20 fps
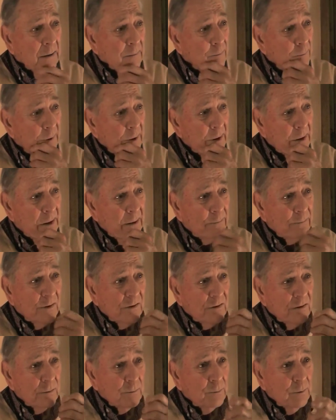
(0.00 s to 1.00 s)
picked up the
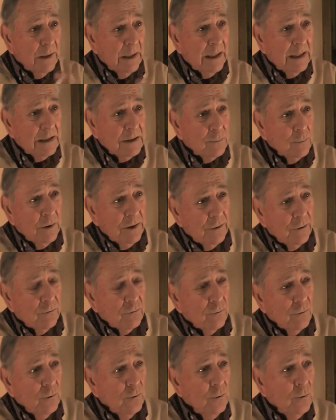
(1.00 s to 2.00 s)
supplies, went
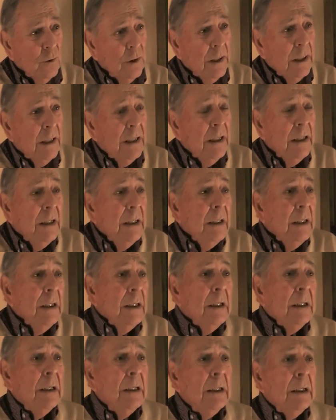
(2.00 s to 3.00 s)
through
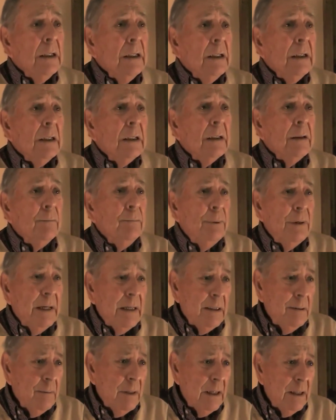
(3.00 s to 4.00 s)
the
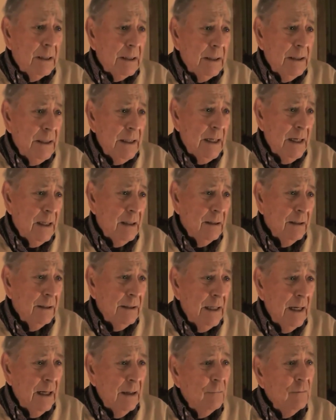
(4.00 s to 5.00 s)
Panama Canal,
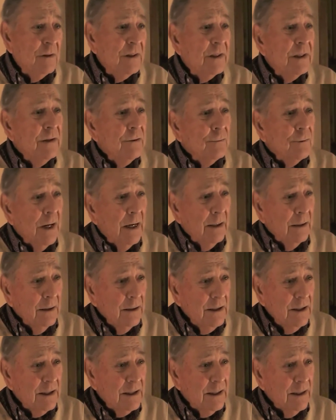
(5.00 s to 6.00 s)
and that was, at
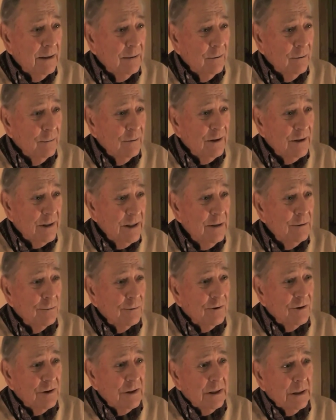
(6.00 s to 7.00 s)
least it was
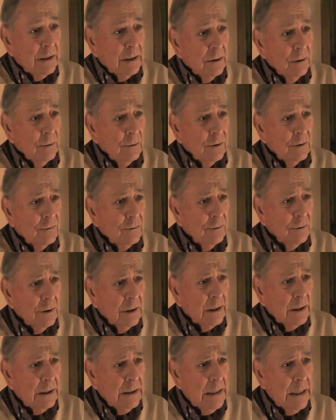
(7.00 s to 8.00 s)
interesting going through
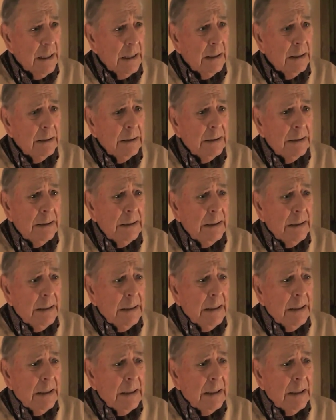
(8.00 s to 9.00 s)
the canal,
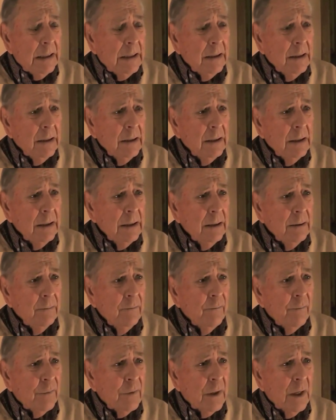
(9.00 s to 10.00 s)
and
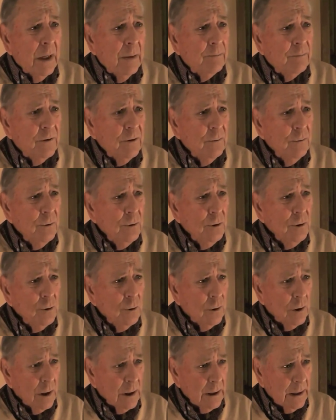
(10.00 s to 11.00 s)
up to New
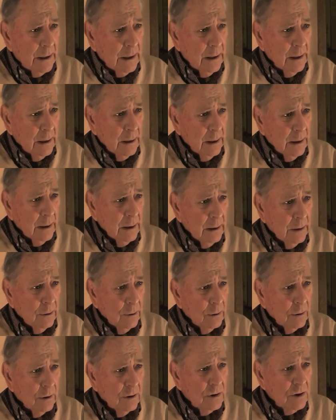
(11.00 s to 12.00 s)
York. It
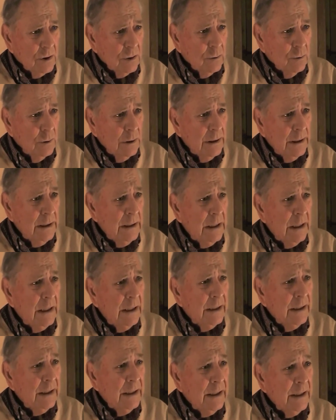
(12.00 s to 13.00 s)
took us
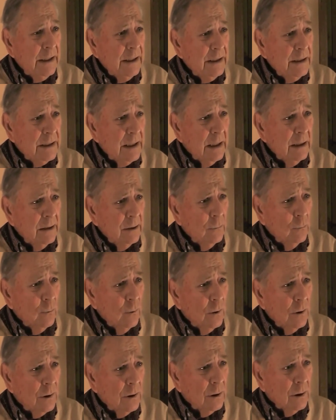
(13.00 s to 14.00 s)
29 days on the
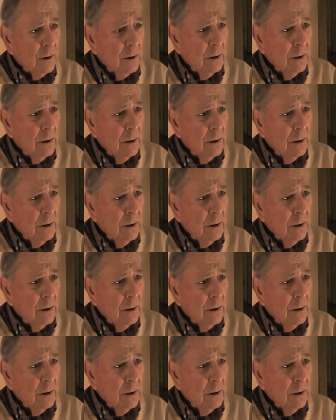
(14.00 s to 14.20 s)
water,